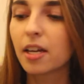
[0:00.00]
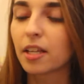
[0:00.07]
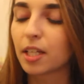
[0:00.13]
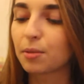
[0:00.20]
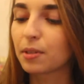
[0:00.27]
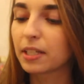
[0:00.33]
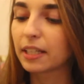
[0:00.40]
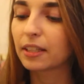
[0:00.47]

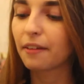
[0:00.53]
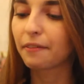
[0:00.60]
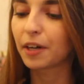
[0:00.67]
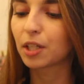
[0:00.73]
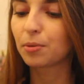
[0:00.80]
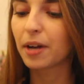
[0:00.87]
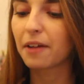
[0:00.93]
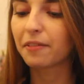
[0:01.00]
This was like the
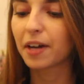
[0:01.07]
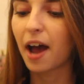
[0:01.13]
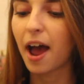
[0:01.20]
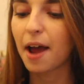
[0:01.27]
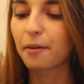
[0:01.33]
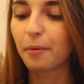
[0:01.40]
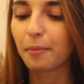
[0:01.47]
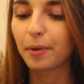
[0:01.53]
first one I ever
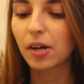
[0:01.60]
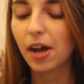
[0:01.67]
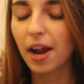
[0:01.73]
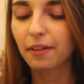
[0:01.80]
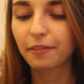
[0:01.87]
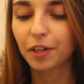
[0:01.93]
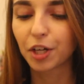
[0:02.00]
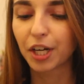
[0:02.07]
got. I remember I got
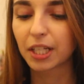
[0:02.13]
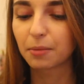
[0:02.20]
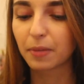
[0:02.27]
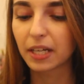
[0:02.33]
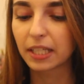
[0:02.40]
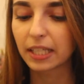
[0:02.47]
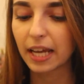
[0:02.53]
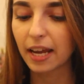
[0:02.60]
it for Christmas